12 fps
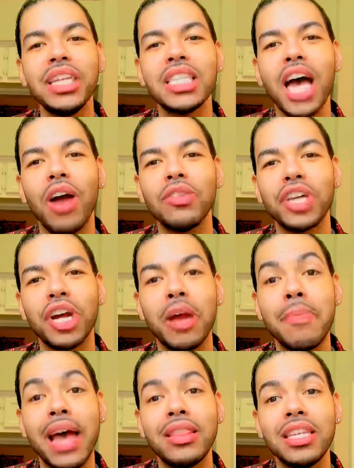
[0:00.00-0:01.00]
talked to her
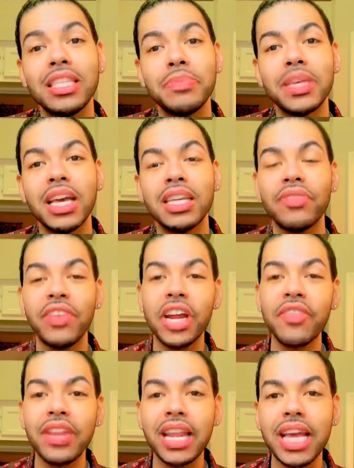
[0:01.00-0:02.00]
about this because
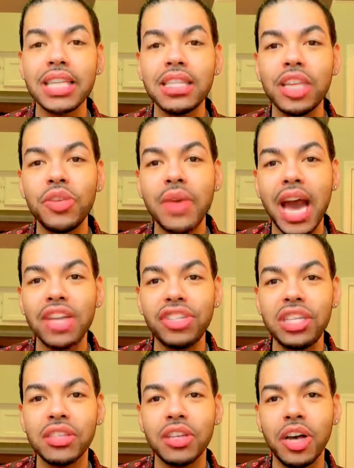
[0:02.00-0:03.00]
Very Vanessa, you guys,
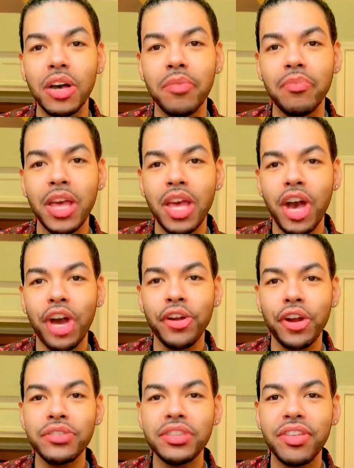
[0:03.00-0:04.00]
she's a
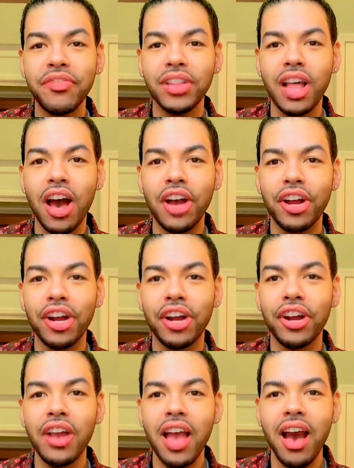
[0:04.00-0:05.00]
nursing
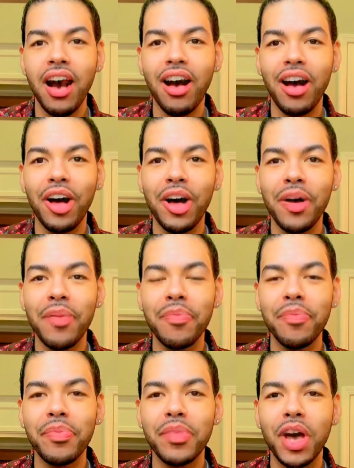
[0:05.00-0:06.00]
vlogger
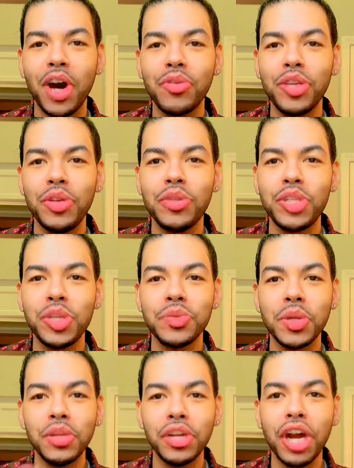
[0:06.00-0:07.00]
on YouTube.
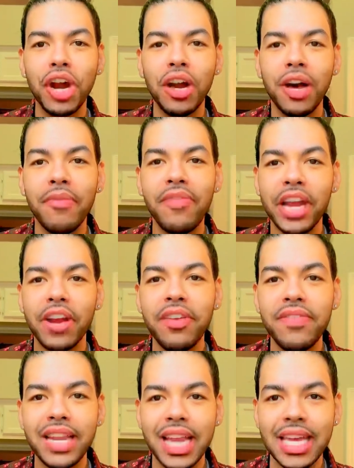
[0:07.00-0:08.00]
So look her up, Very
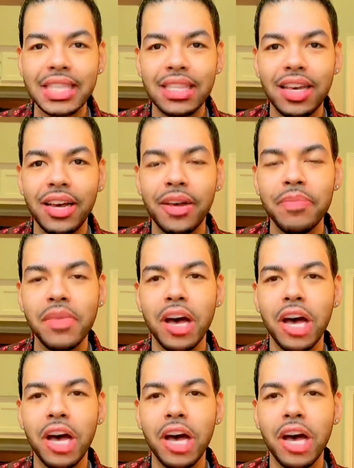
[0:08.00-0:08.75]
Vanessa.